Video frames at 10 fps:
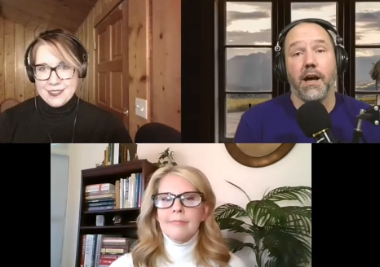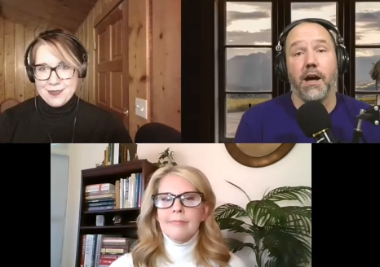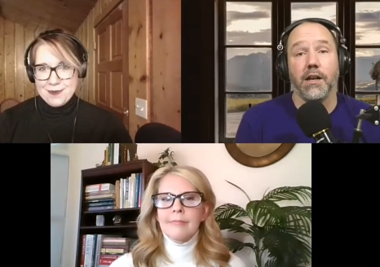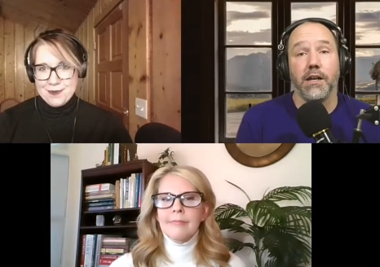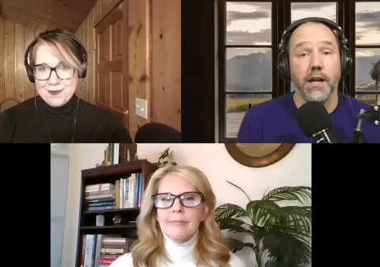
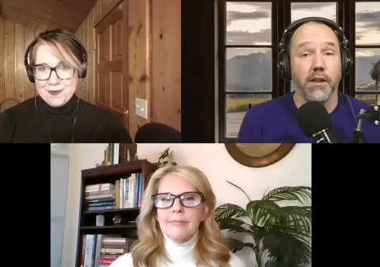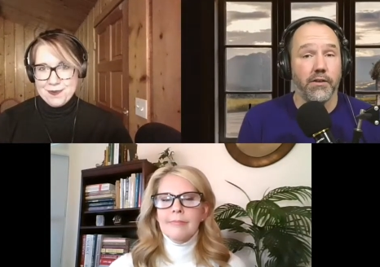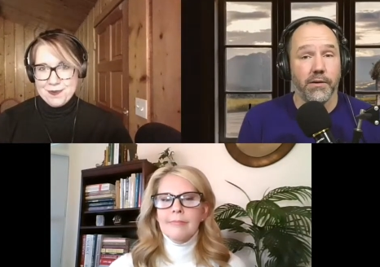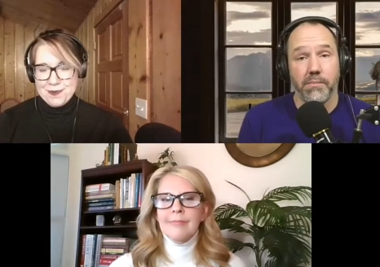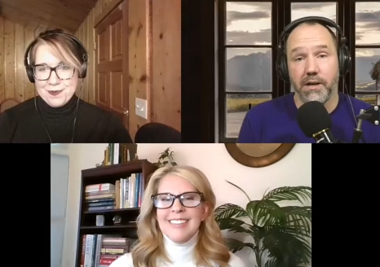Speaker 1: on
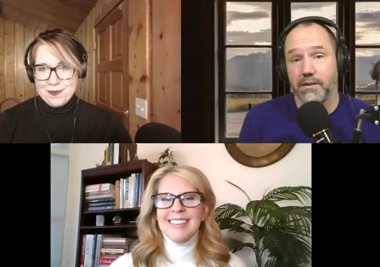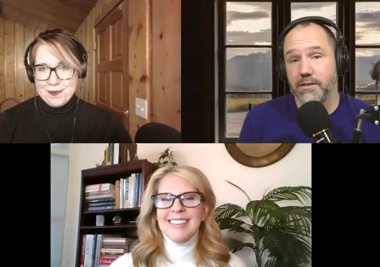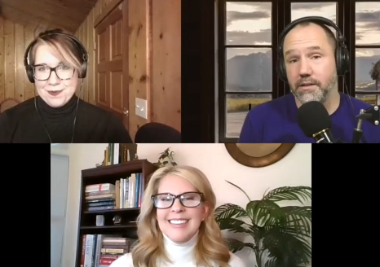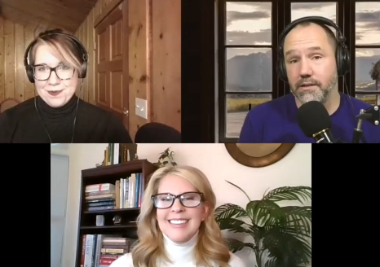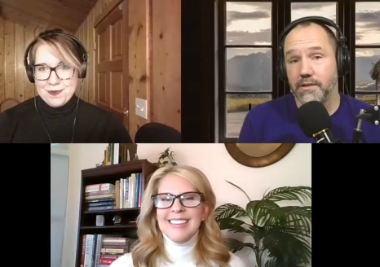another
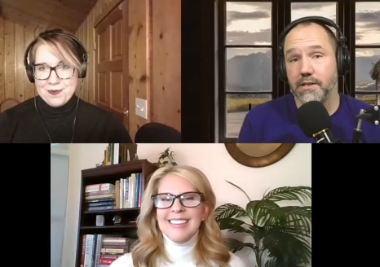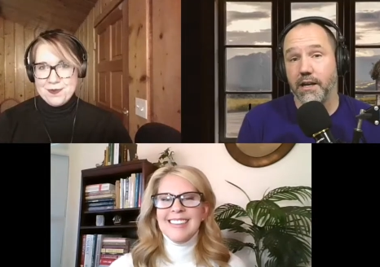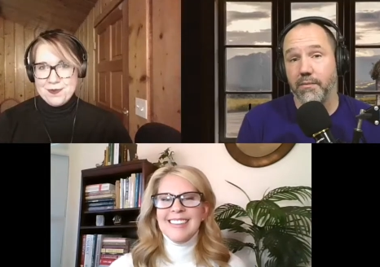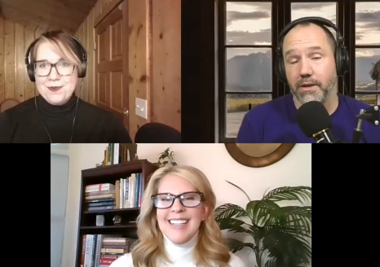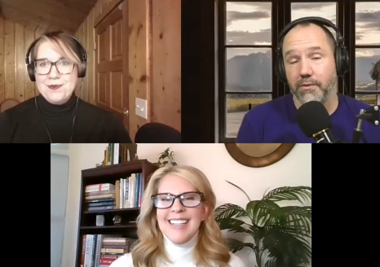embarrassing
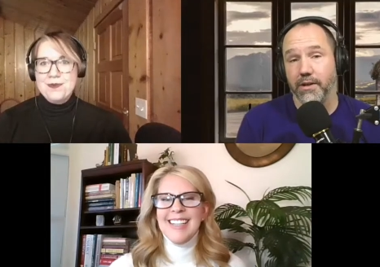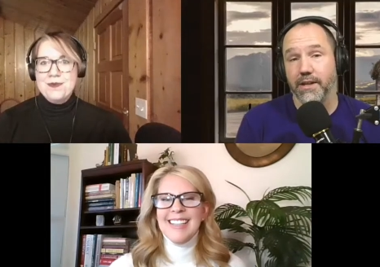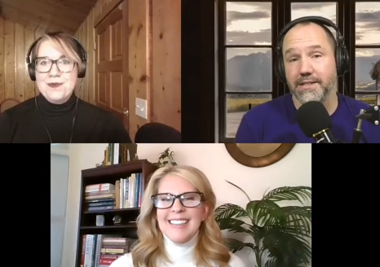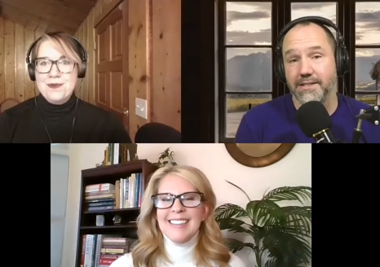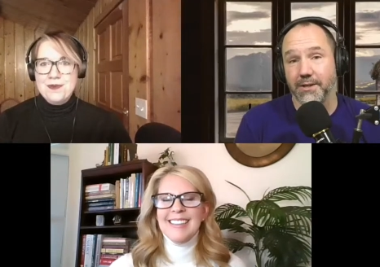segment with us.